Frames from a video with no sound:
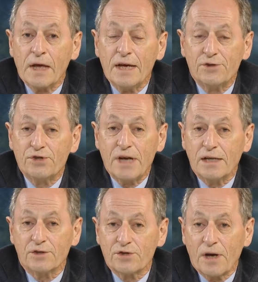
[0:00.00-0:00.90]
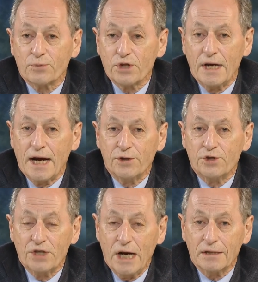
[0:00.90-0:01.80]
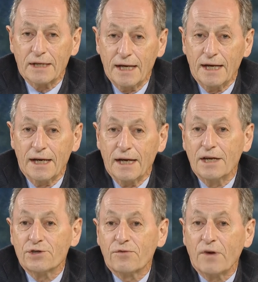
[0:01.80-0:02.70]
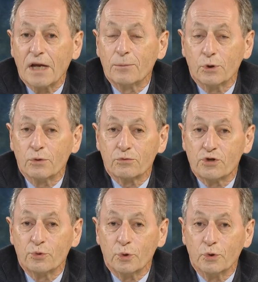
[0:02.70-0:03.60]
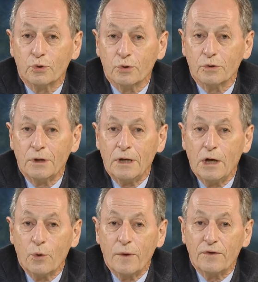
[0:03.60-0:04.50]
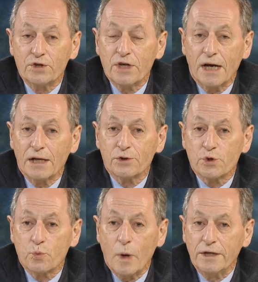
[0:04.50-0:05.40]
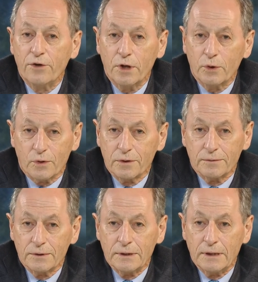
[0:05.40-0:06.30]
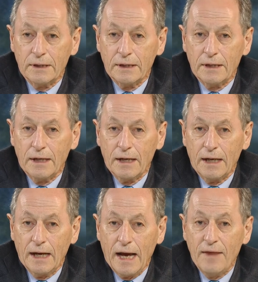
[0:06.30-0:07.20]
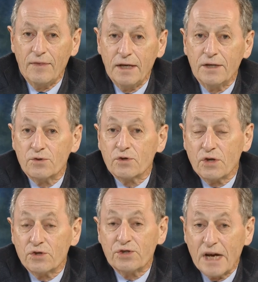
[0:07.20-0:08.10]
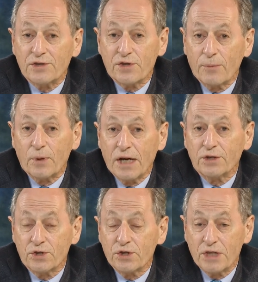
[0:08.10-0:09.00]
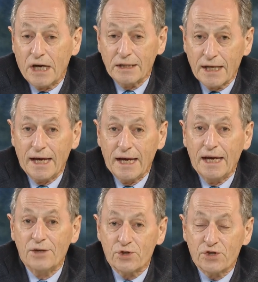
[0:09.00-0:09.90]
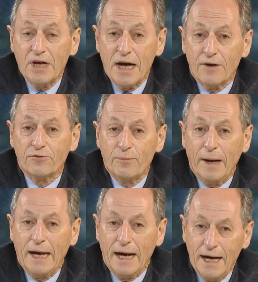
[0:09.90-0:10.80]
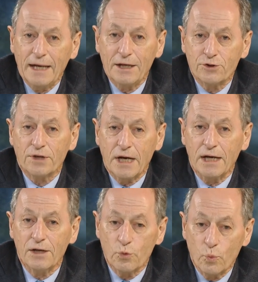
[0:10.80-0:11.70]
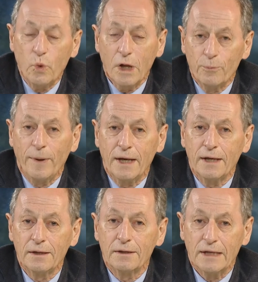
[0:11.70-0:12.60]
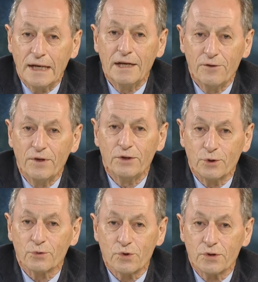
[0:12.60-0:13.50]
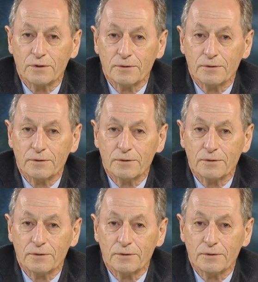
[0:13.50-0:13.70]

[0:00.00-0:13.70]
state-subsidized childcare is available to all when the child's 1 year old. And these state-subsidized childcare is staffed by highly trained, well-paid individuals.